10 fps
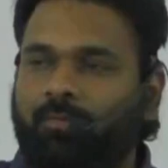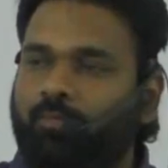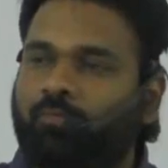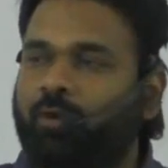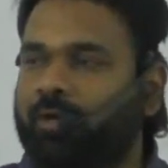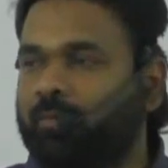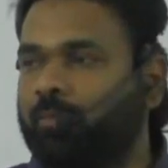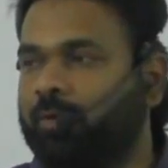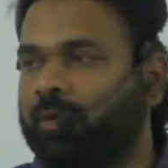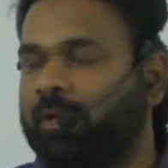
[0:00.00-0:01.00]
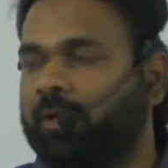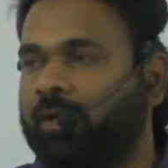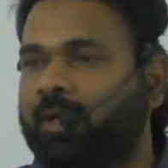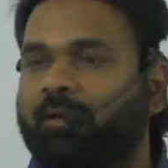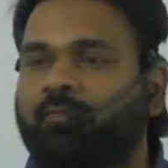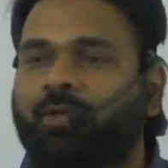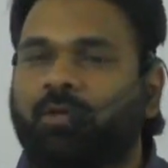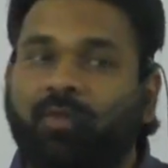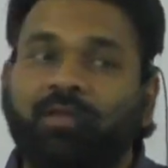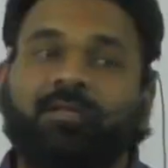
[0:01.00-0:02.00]
water bottle and
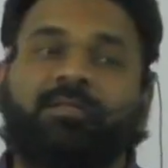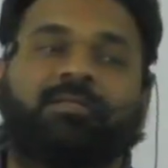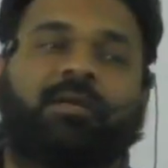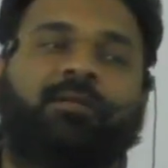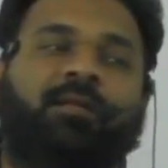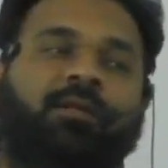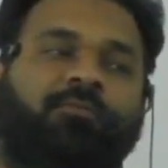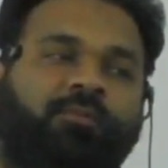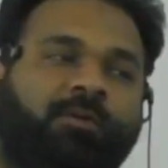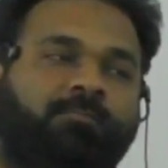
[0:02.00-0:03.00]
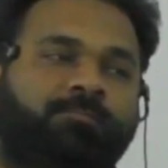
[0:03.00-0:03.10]
we went inside the lift.